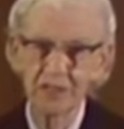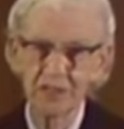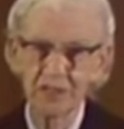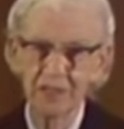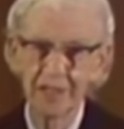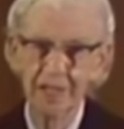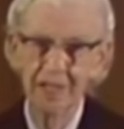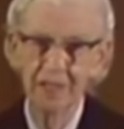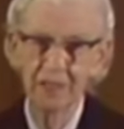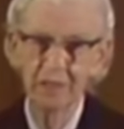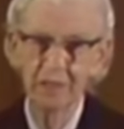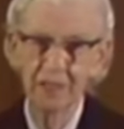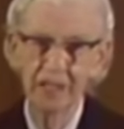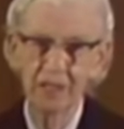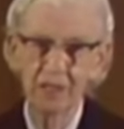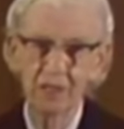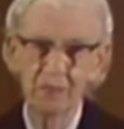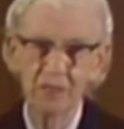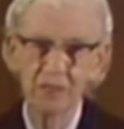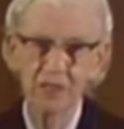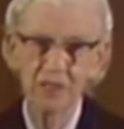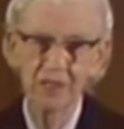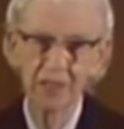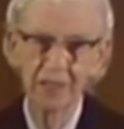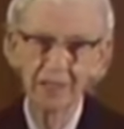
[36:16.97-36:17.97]
standing here
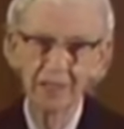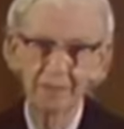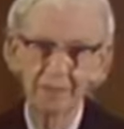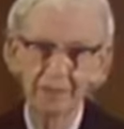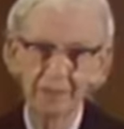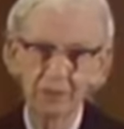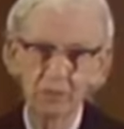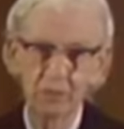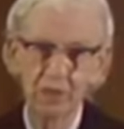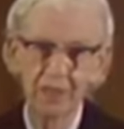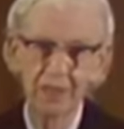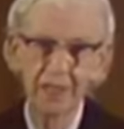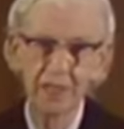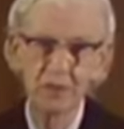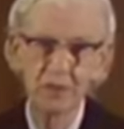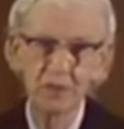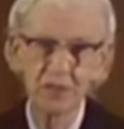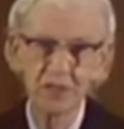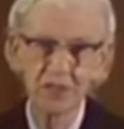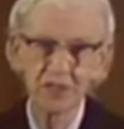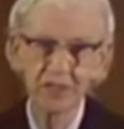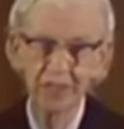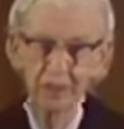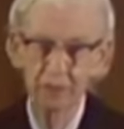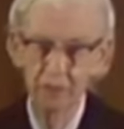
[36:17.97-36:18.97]
beside me, what he
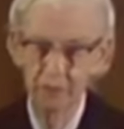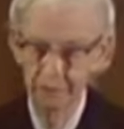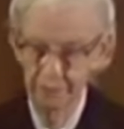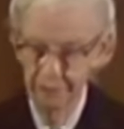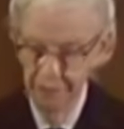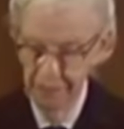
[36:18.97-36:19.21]
would say would